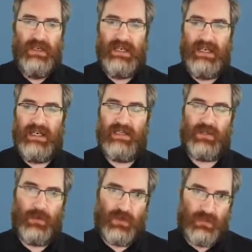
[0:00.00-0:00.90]

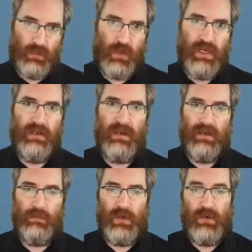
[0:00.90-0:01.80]
So there's a pretty
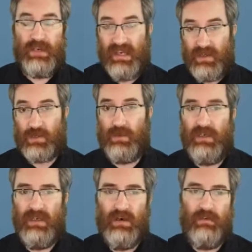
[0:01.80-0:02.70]
good
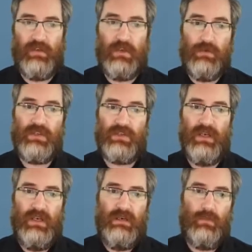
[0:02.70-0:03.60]
history of use
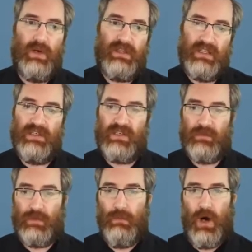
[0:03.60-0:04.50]
with these
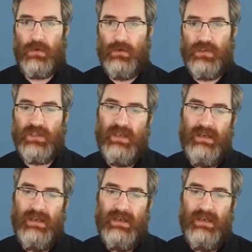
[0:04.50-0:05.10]
different models.